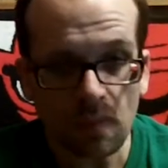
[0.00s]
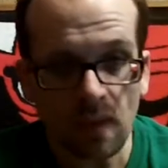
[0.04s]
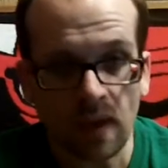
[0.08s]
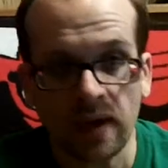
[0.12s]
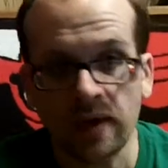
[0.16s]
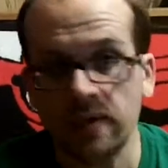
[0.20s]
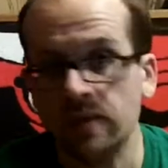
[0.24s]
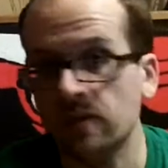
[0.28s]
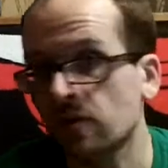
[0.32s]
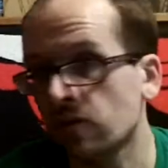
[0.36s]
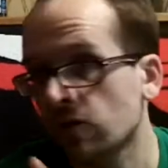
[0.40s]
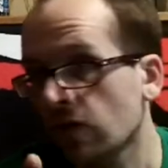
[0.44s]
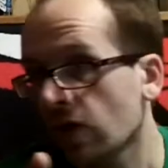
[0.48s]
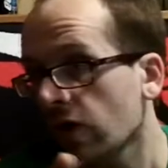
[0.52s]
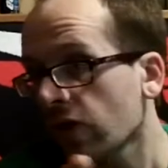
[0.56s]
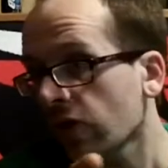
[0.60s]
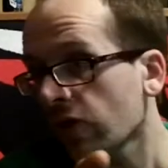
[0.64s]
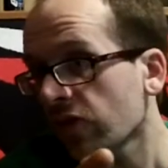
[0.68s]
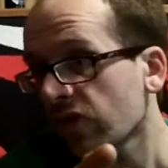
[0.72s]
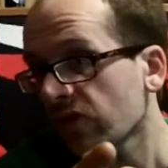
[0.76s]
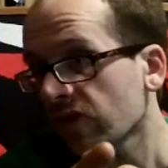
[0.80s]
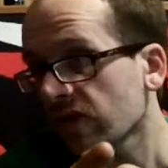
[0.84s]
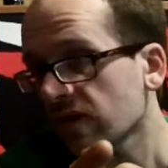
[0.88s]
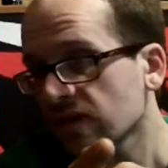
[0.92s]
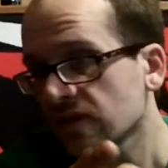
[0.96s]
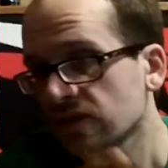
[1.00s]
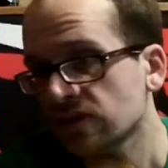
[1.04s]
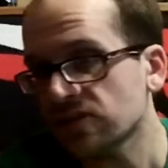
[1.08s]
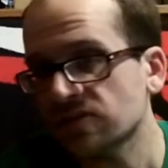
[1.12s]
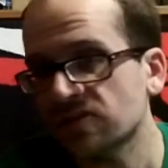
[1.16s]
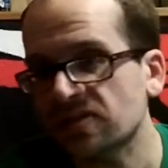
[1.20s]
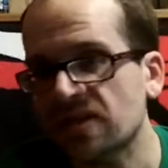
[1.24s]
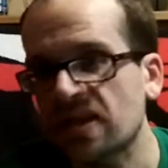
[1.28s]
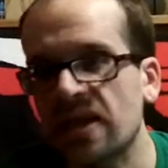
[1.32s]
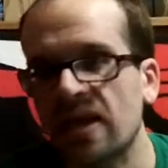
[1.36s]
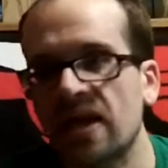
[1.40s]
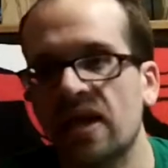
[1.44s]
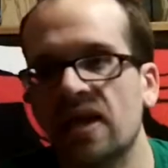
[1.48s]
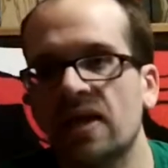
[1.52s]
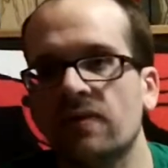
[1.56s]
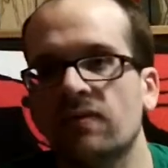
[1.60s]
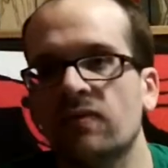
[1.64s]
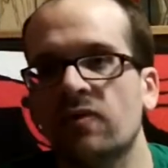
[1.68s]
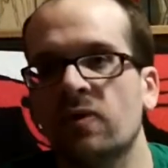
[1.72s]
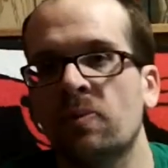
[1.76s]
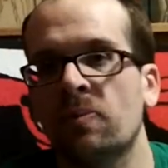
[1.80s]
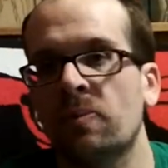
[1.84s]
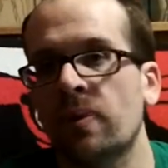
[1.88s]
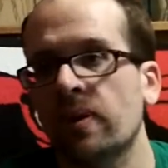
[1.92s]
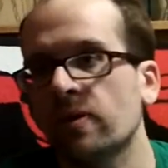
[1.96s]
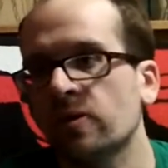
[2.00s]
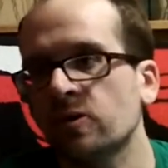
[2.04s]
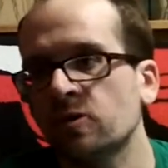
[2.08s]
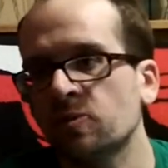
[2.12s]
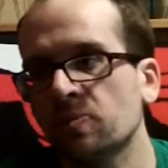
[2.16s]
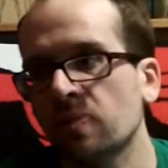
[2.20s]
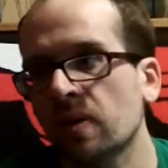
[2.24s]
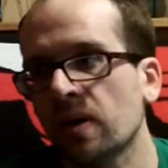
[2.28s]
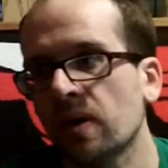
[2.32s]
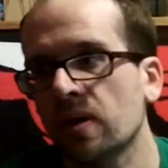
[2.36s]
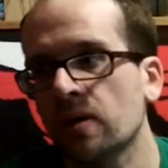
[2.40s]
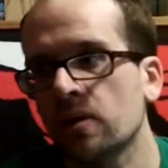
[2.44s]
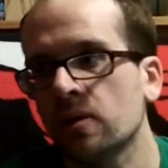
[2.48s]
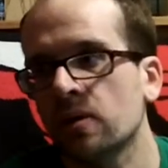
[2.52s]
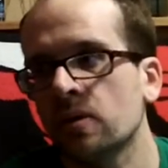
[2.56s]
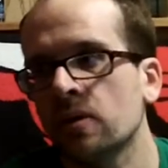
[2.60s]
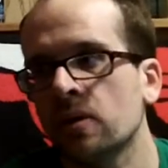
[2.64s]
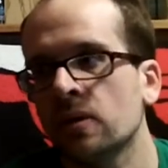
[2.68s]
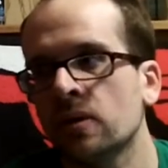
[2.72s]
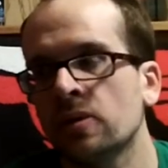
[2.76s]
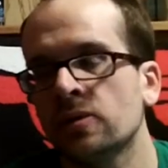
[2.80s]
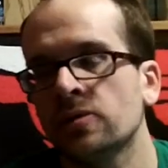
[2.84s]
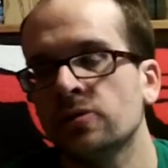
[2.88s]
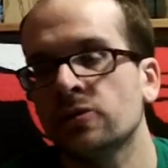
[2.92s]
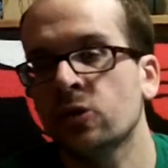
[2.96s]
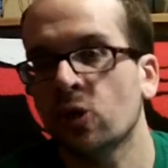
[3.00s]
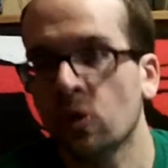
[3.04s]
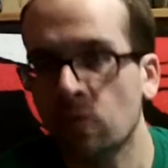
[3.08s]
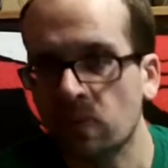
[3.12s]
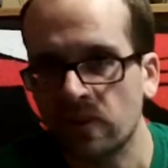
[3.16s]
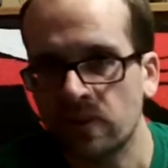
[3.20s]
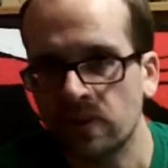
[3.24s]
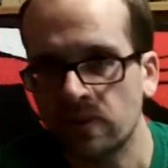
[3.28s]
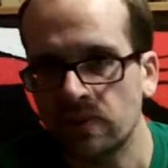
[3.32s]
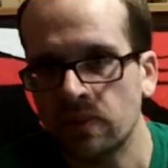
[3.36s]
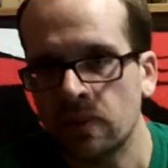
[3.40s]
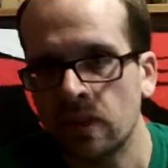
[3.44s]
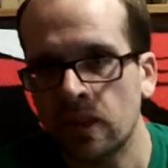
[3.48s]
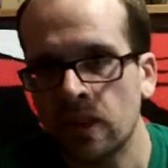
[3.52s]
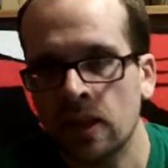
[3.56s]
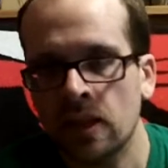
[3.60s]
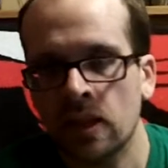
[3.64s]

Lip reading: And another thing is, they have the Bears player, Tillman,